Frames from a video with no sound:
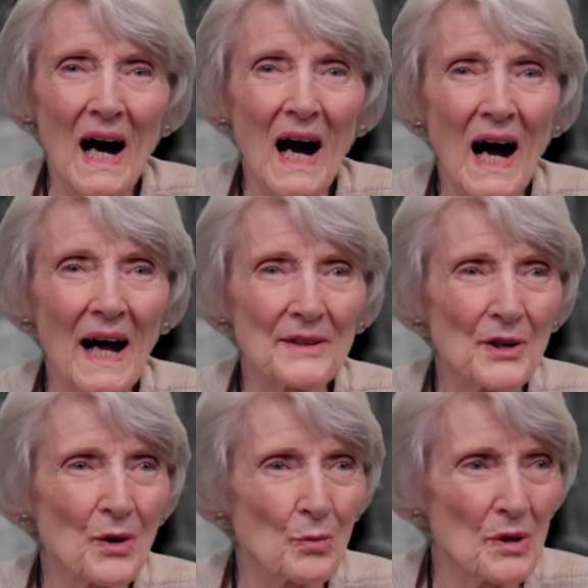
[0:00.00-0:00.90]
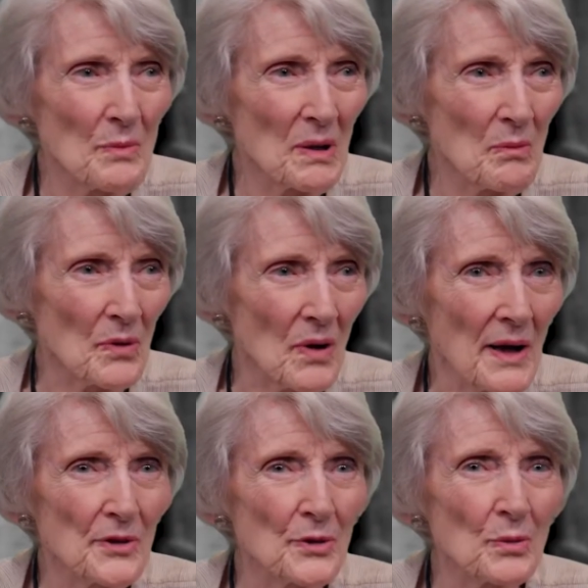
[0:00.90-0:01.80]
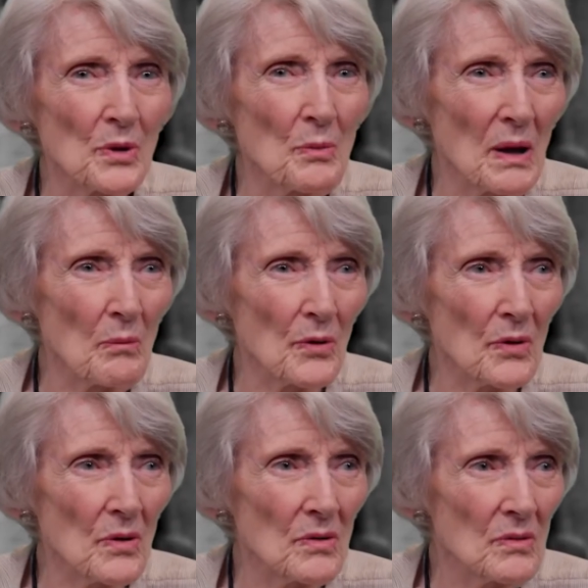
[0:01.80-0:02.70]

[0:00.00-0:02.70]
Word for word: I don't remember. I do remember.